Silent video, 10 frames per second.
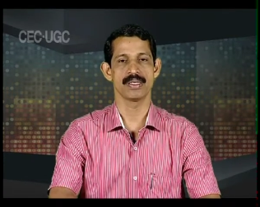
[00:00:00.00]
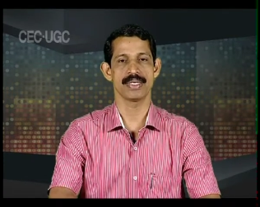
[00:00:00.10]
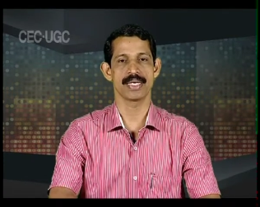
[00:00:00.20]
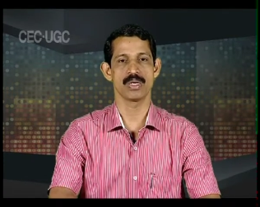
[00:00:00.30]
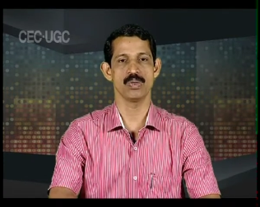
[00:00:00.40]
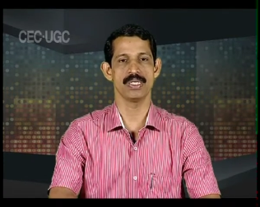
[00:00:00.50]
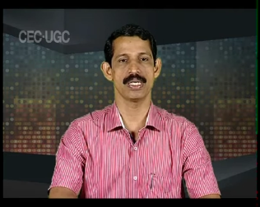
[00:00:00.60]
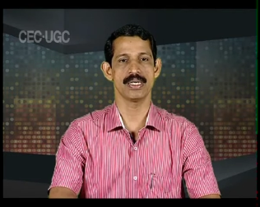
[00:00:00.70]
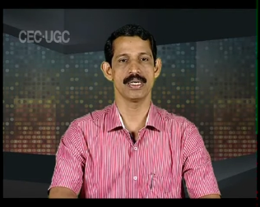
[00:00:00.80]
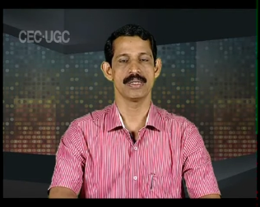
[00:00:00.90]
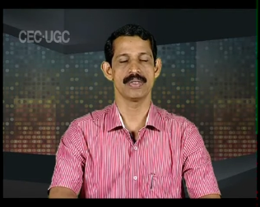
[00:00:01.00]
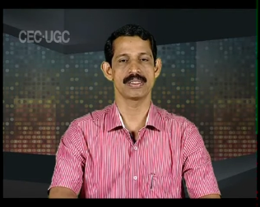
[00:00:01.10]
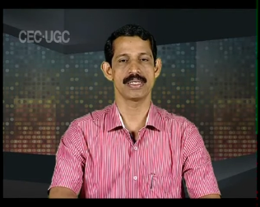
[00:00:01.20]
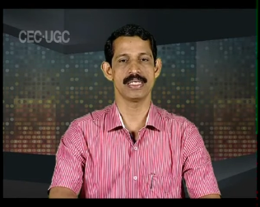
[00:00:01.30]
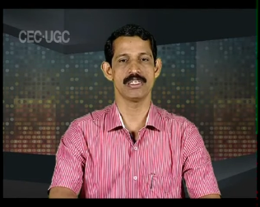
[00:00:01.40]
included the
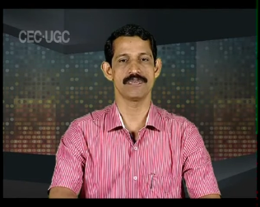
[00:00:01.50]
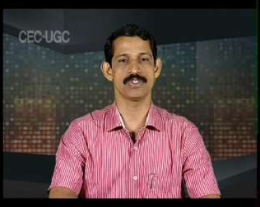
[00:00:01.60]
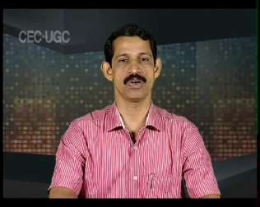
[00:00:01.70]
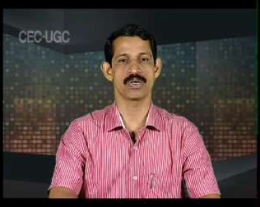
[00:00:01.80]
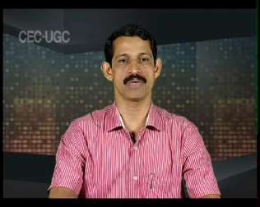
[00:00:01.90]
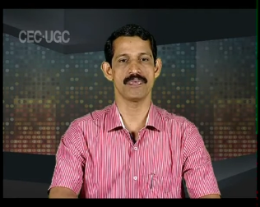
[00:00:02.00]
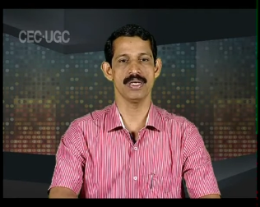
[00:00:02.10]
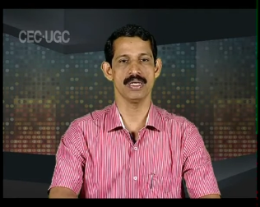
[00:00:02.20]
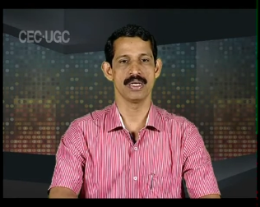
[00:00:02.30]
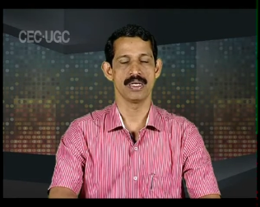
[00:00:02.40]
study of geography,